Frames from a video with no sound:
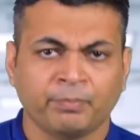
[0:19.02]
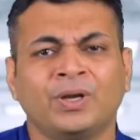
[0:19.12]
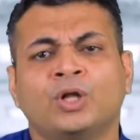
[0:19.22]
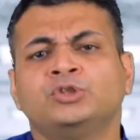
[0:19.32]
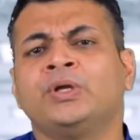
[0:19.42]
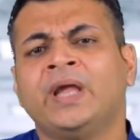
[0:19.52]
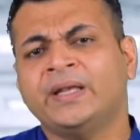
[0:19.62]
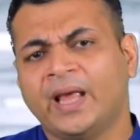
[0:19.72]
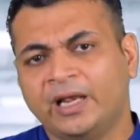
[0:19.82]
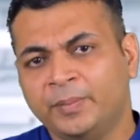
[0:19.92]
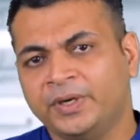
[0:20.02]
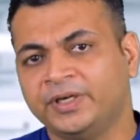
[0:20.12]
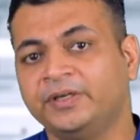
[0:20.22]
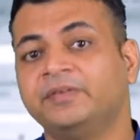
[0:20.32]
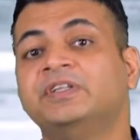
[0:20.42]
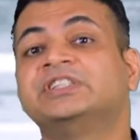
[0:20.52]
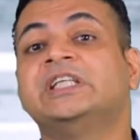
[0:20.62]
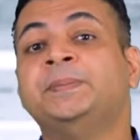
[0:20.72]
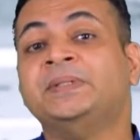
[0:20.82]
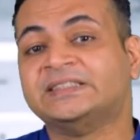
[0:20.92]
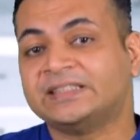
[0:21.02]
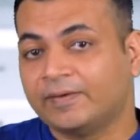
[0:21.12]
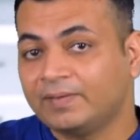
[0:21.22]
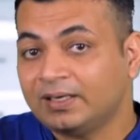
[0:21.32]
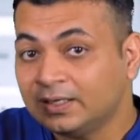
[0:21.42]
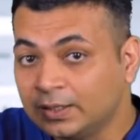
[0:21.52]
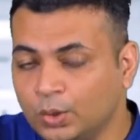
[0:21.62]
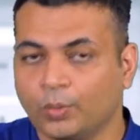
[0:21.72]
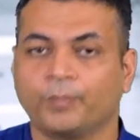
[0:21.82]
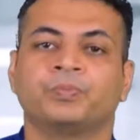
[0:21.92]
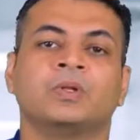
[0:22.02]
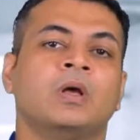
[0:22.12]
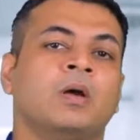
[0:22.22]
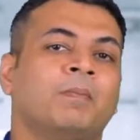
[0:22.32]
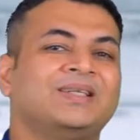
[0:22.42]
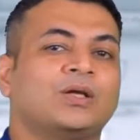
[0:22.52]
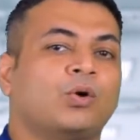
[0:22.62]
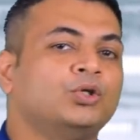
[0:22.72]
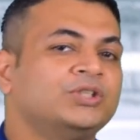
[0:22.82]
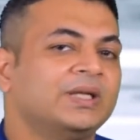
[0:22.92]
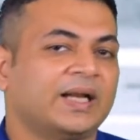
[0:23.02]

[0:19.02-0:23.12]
but also get eliminated, which keep its level low. But the question